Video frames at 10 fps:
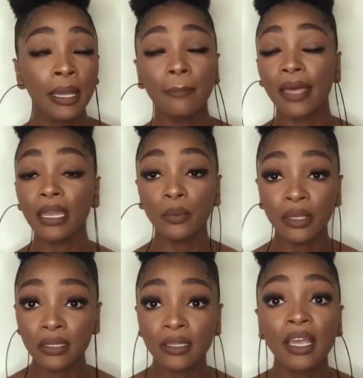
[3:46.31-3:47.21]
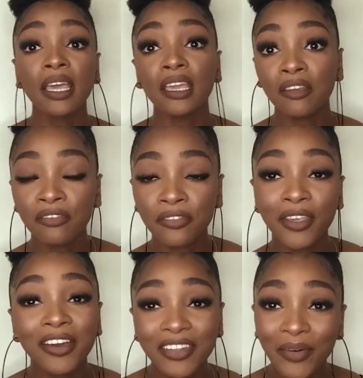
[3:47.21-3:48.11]
But anyways, if
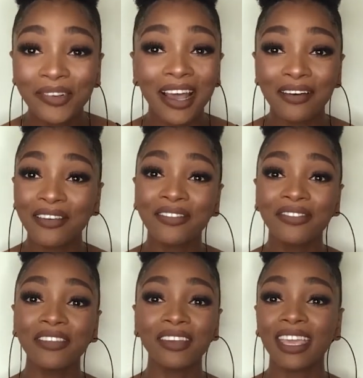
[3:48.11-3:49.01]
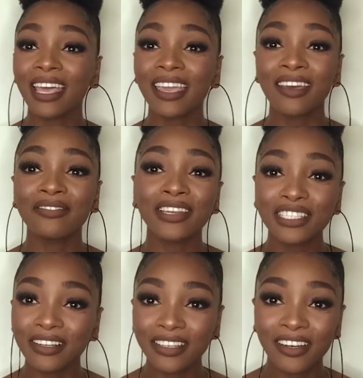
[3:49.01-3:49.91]
you can't get a
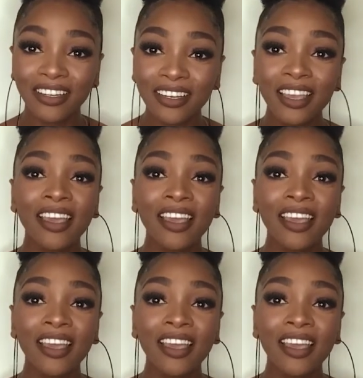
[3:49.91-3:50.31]
facial done,